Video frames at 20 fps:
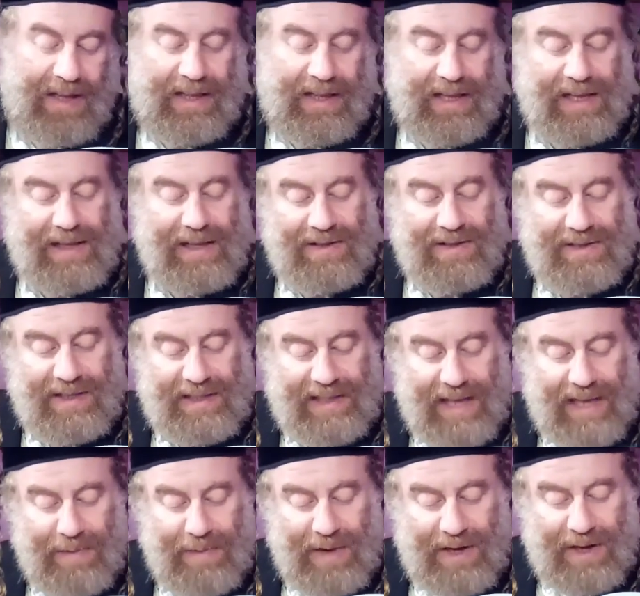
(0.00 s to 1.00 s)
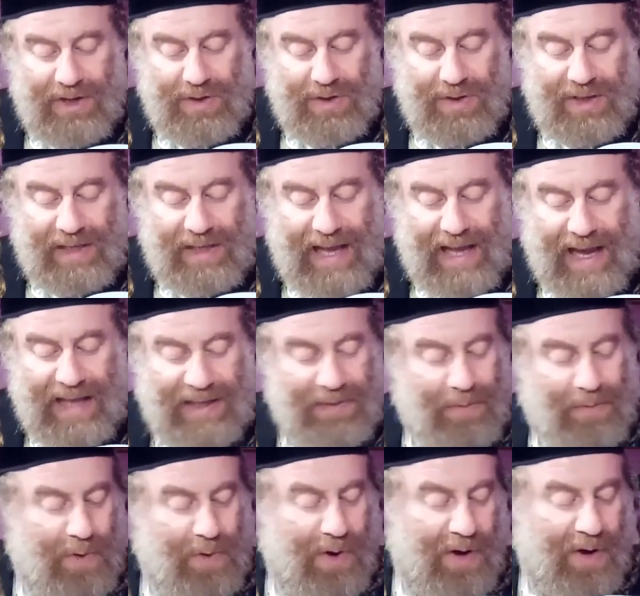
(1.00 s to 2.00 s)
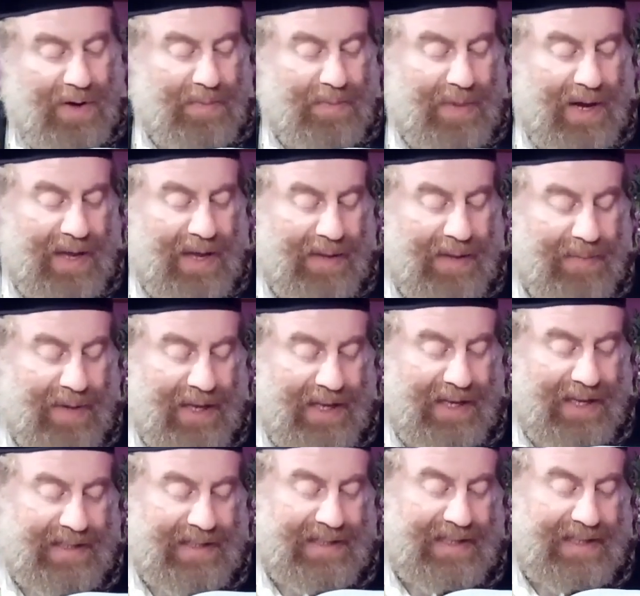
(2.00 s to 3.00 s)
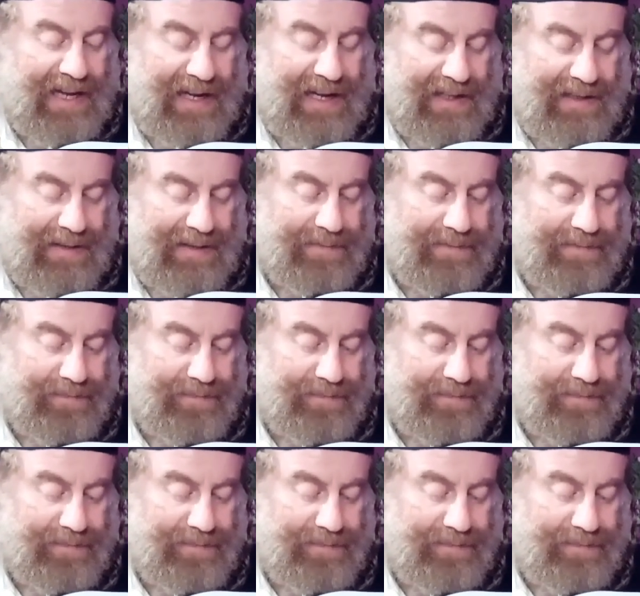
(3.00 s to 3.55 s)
Needless to say, one should not walk by, by his side.